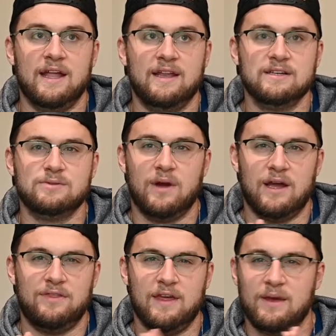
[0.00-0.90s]
And here's where
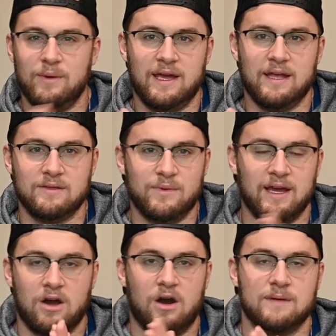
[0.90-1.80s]
I think we
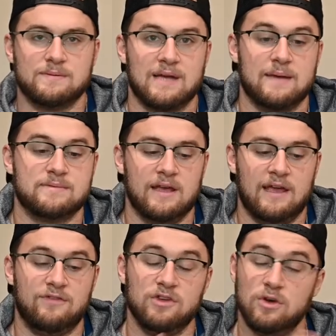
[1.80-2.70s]
get caught up sometimes.
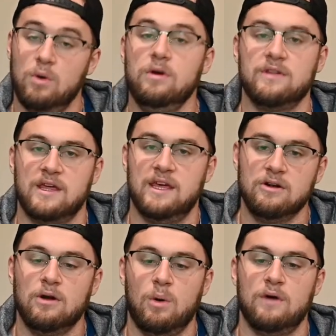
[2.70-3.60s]
If you're the
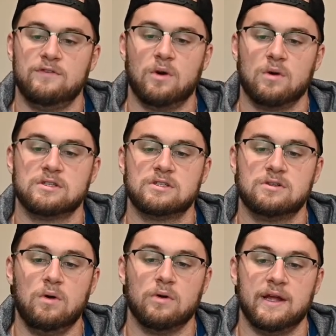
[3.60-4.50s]
hero of your
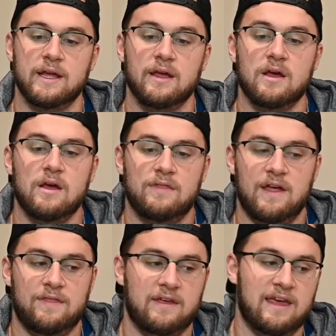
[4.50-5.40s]
story,
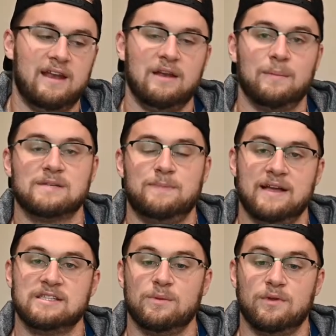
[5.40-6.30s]
then the kingdom
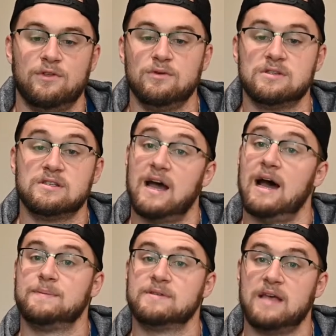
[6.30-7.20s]
expansion with you
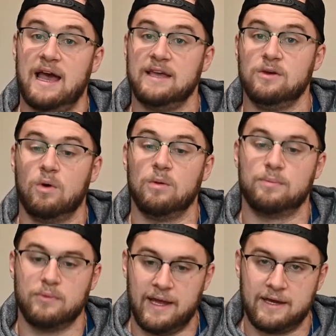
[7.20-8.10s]
stops at your
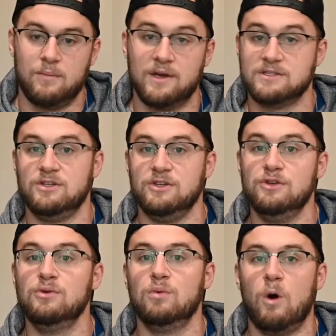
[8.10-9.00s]
brick, because
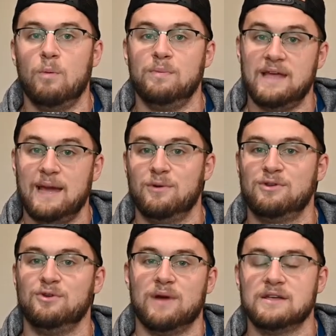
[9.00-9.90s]
you won't be able
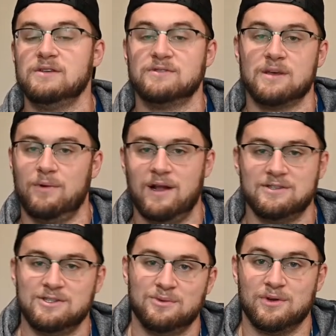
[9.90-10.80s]
to rescue someone
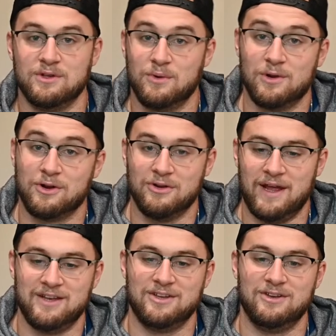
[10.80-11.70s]
else. You weren't
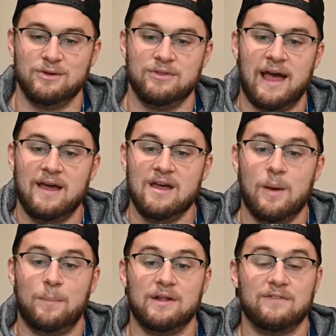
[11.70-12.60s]
created to do that.
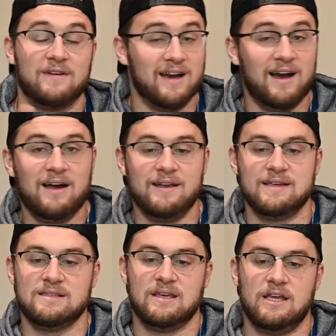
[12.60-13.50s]
But if God
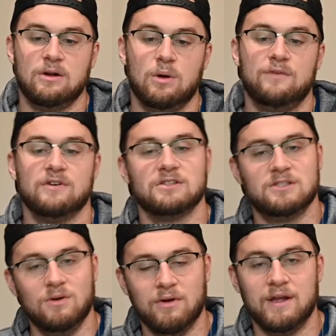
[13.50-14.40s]
is the hero of your
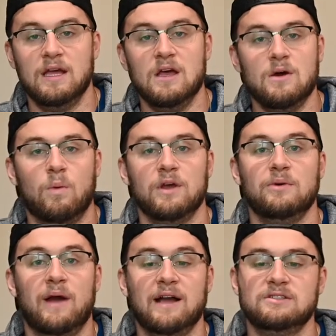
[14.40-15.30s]
story, what
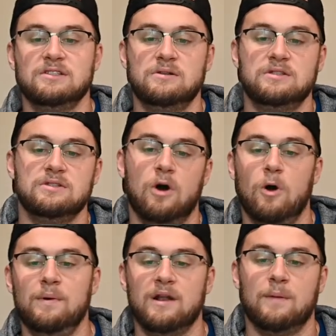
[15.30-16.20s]
you actually do is you
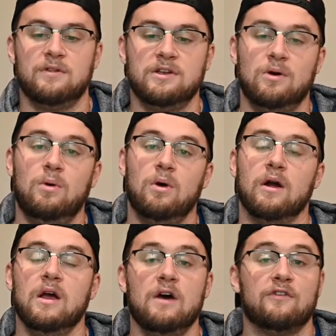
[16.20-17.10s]
open up the
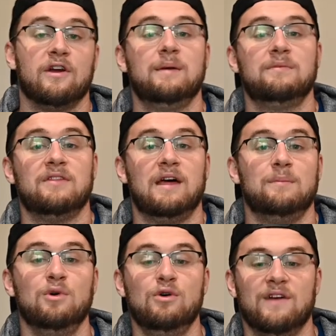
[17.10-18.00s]
door for him to
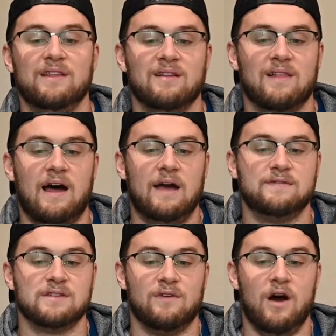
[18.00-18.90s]
then move in the
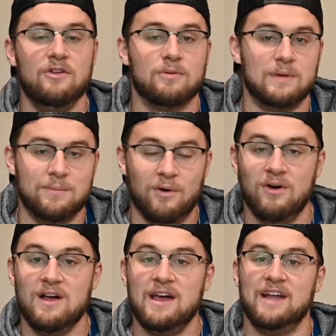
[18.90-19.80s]
lives of other
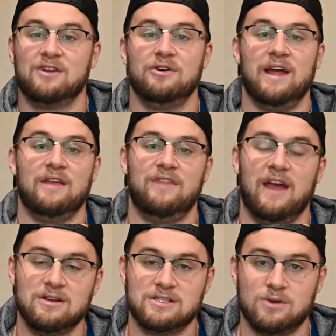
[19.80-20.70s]
people and create
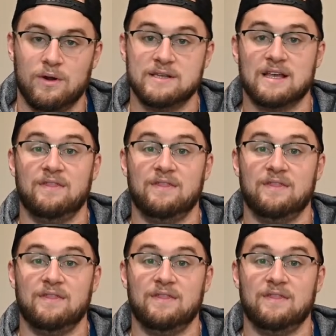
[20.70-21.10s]
their stories.